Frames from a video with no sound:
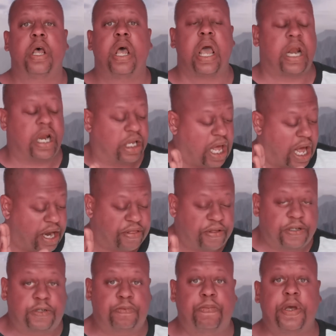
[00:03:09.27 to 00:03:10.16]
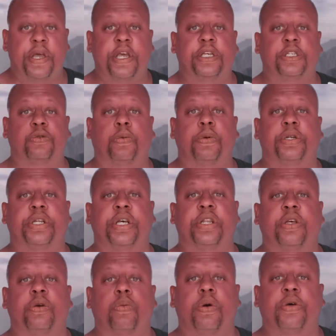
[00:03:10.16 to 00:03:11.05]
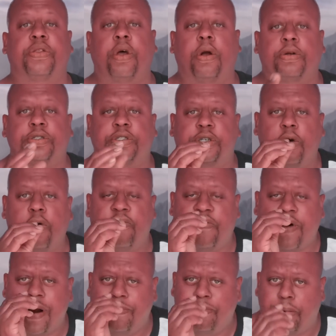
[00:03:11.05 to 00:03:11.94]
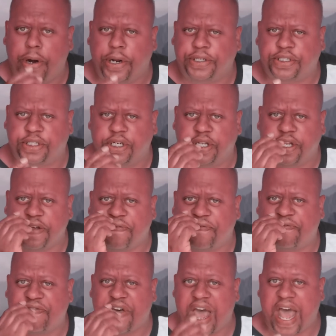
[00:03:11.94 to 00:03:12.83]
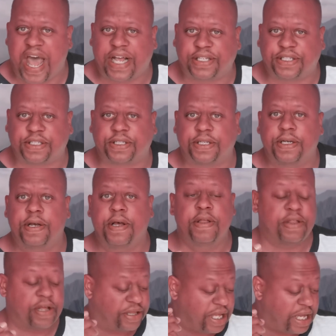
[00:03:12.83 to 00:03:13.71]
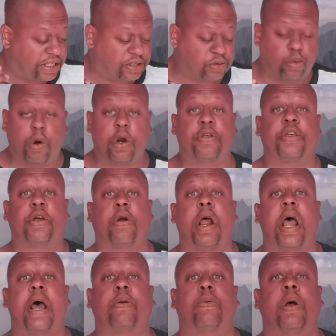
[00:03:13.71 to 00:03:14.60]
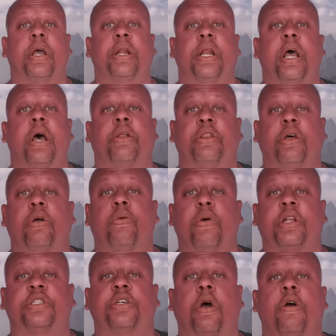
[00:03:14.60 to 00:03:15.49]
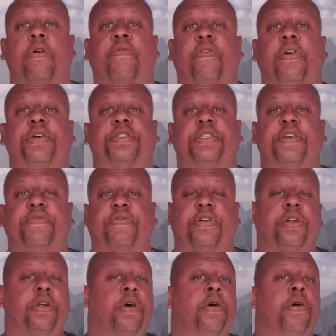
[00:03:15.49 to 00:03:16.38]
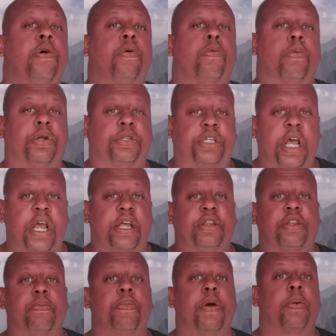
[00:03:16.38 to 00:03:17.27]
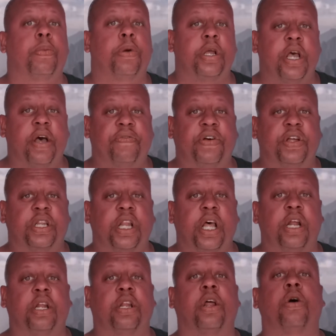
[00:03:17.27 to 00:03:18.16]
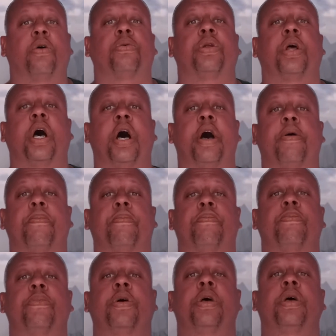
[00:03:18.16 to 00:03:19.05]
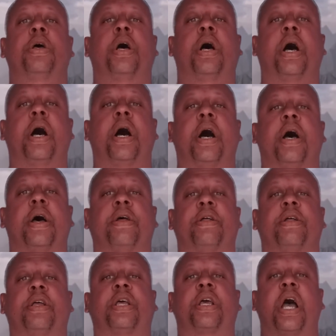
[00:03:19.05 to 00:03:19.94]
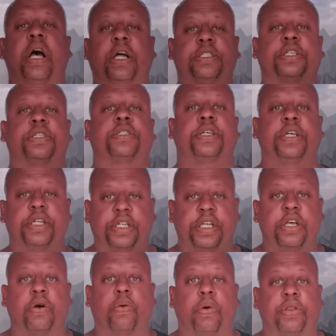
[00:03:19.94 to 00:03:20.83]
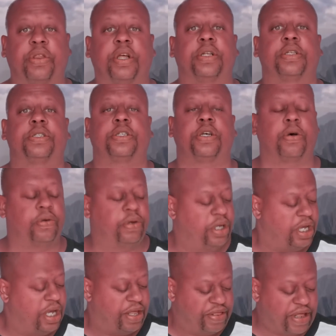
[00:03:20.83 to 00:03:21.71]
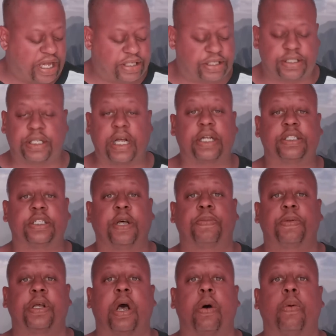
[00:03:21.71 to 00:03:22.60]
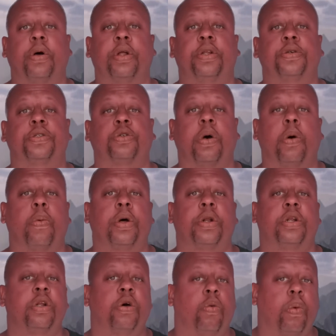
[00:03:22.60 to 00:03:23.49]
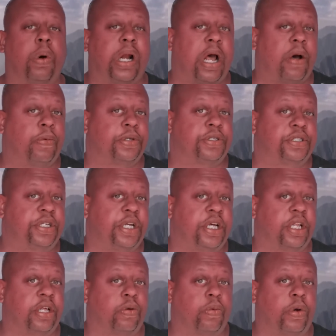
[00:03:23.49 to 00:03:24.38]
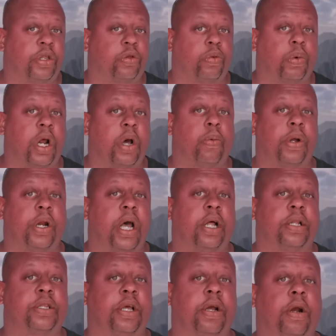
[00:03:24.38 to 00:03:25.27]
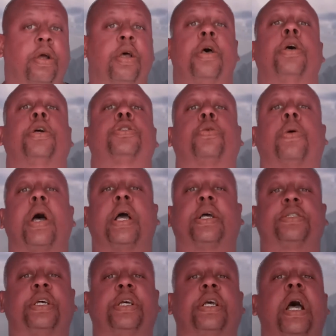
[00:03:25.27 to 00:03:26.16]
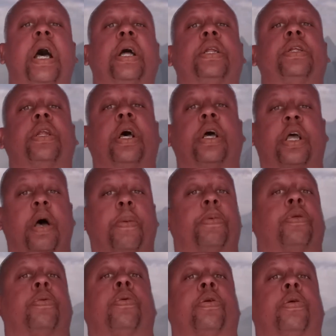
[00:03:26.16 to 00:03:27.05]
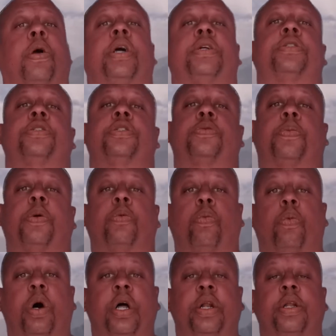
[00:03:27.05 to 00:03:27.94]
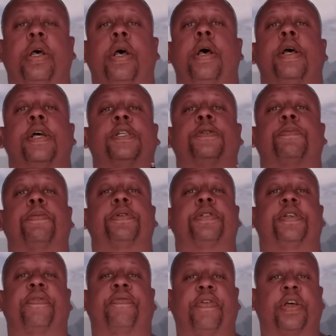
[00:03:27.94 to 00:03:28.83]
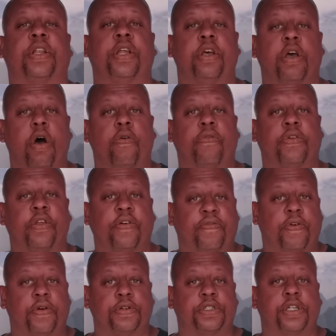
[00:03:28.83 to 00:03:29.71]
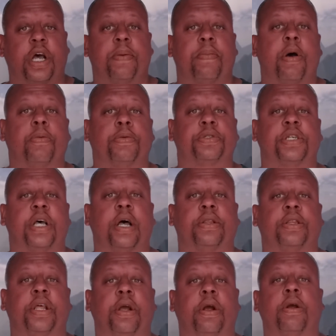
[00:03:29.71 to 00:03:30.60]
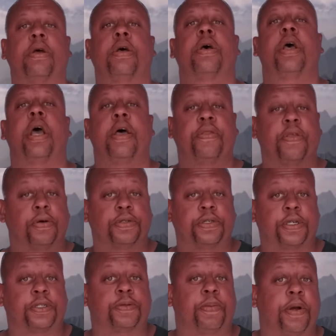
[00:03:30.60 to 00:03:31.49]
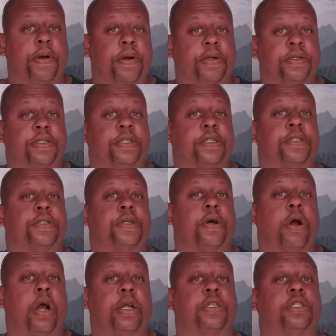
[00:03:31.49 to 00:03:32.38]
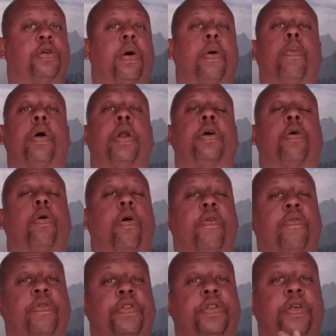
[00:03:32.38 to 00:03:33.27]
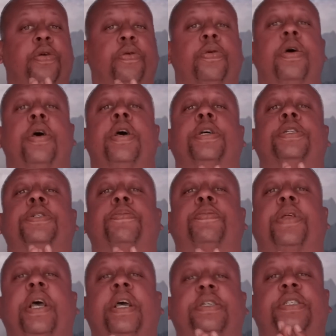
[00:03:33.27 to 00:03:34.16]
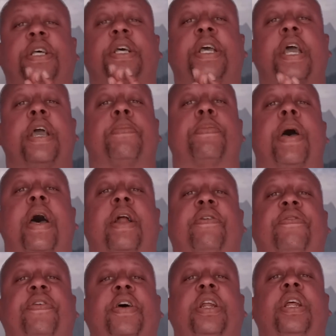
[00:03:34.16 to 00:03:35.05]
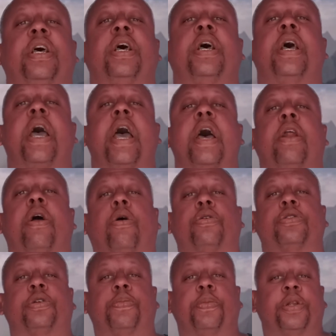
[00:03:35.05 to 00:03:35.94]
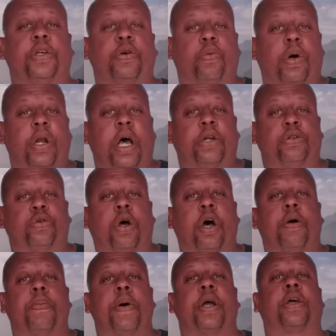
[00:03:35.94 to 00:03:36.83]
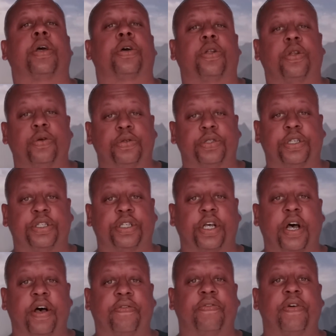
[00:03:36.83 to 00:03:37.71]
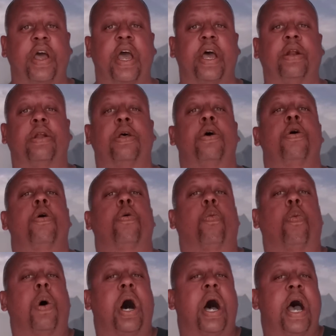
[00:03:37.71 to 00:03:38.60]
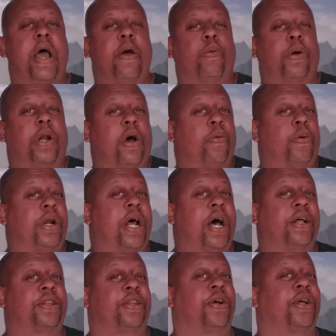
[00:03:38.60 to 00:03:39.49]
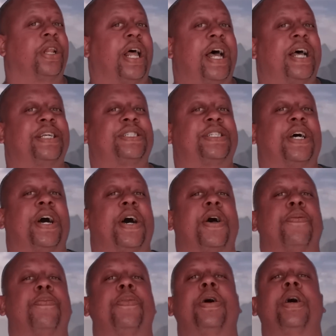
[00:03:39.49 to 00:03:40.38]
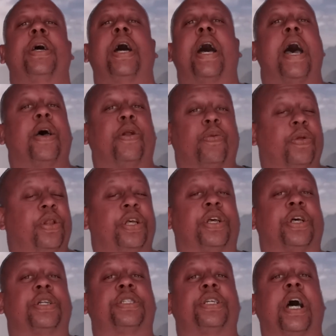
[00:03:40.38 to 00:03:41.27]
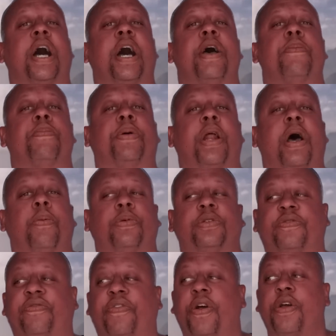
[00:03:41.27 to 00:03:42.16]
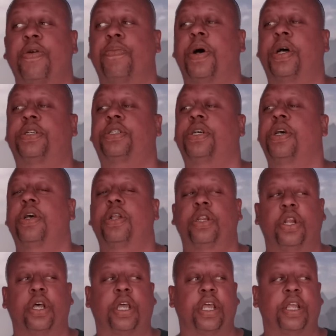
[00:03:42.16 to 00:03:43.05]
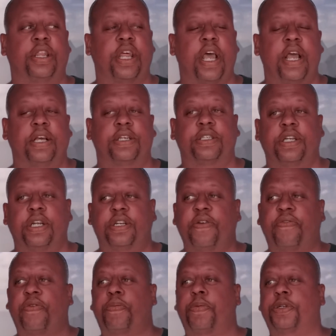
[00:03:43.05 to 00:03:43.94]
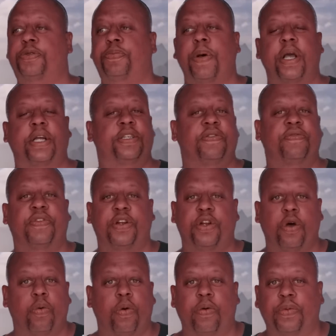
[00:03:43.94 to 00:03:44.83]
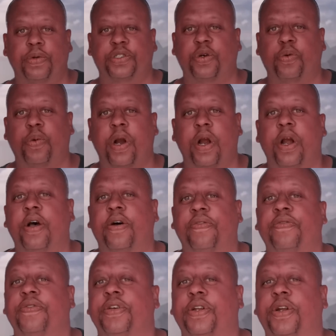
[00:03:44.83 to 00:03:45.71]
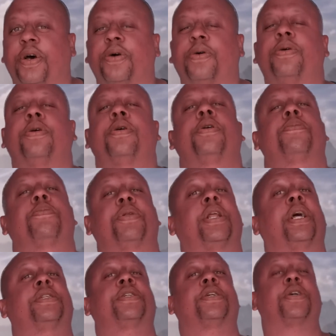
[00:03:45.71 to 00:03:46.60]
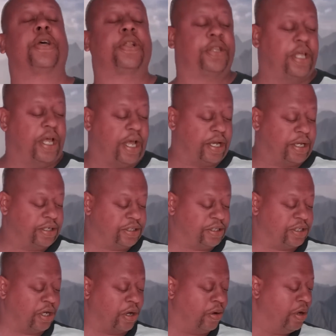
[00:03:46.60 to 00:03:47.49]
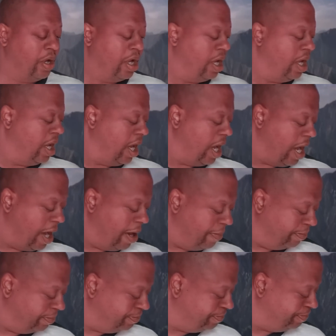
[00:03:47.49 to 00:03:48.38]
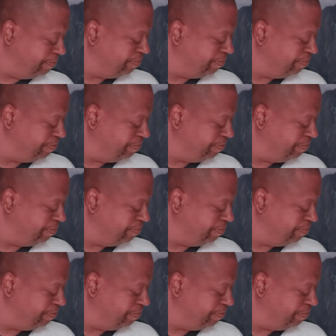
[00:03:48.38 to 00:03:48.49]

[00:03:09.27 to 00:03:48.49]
And a lot of these beings we're dealing with are so vibrationally fast that that's where they're at right now. That it's hard for us to even retain the memory of it, let alone um, uh, consciously deal with it. So that's that's something I want to do. So I want to know what I was dealing with when I went out there. So I actually got a couple of regressions, but one specifically over the first time I was out there and those experiences. All right. So I want to go over with you some things that came out of it and ultimately what I draw my conclusions of and why when I went out there last time I had a really good time, but I was very much looking things in a different perspective that no one was aware of. You know, but that's a good thing. So. Um,